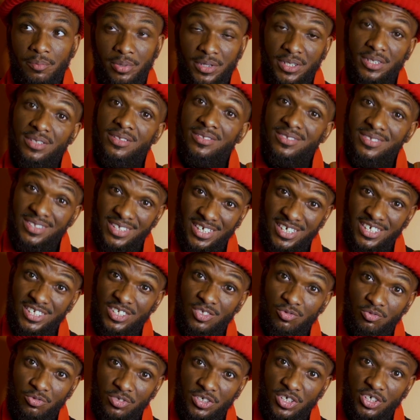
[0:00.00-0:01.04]
but
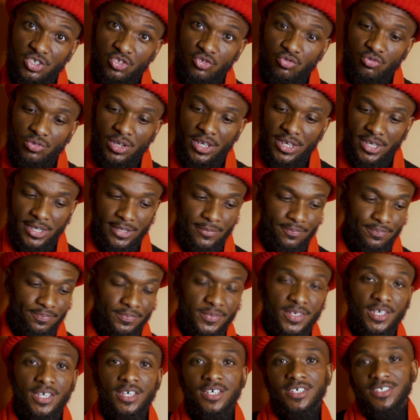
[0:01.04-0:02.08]
this will get you laid.
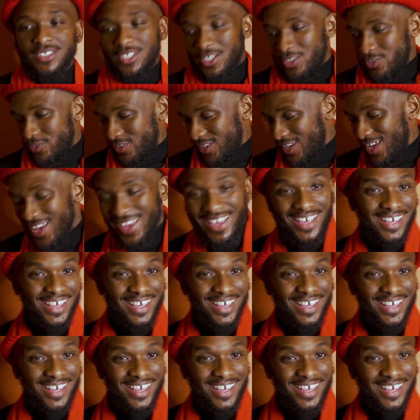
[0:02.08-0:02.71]
So